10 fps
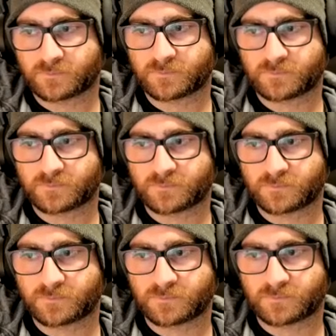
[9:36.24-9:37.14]

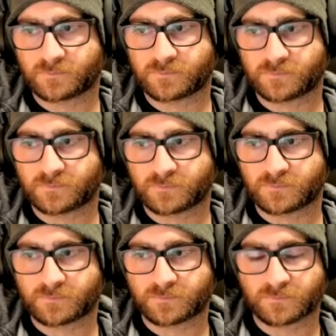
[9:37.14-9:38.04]

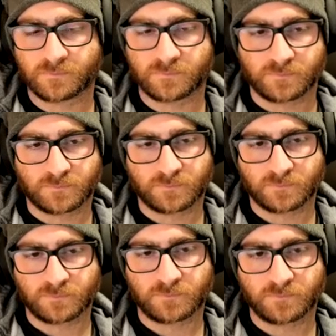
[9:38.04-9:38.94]

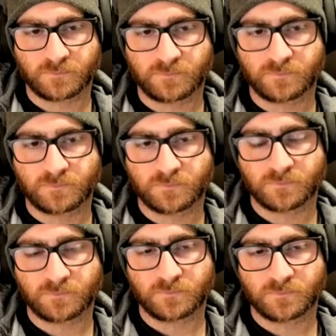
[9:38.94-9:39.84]

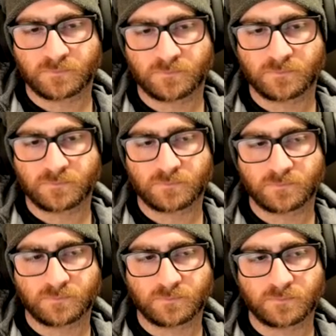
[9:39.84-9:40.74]

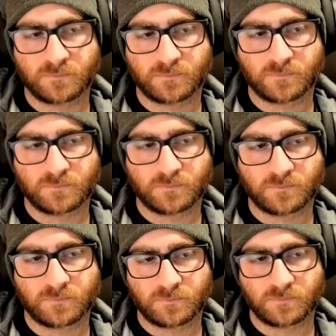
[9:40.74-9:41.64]

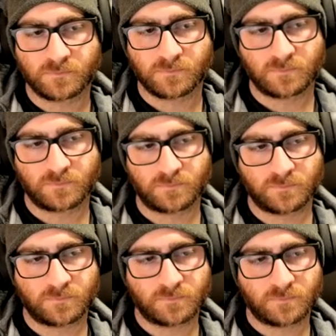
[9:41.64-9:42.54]

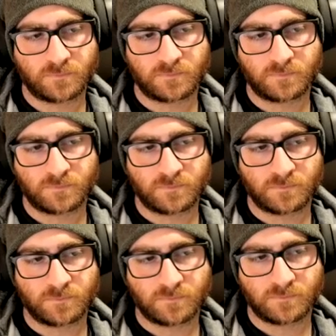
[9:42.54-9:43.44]

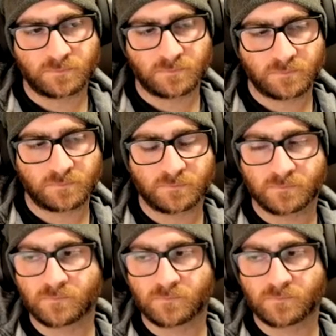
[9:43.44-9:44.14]
No words are spoken by the person on screen.